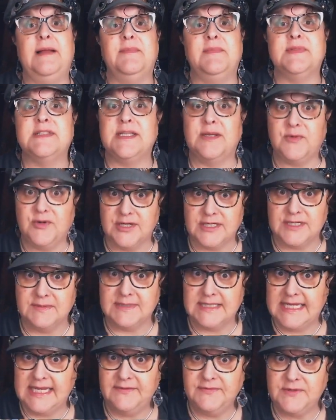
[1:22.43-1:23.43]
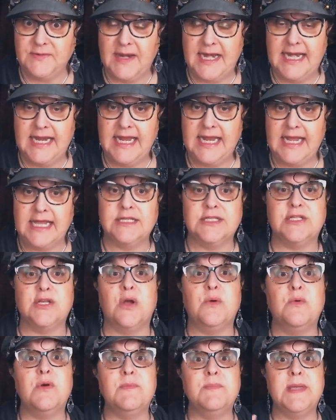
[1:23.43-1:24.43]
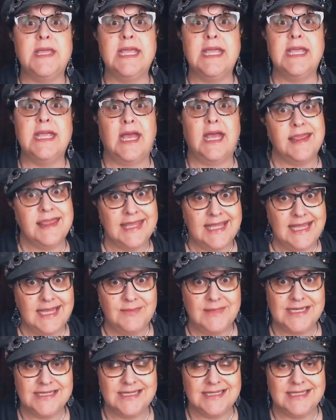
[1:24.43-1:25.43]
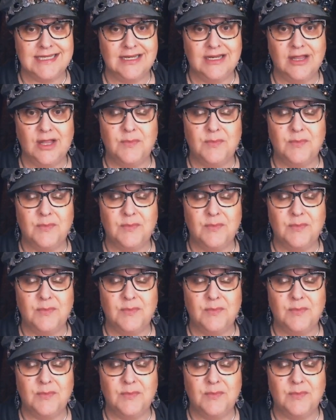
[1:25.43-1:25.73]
some Christmas gifts ready, and so it won't be a theme necessarily.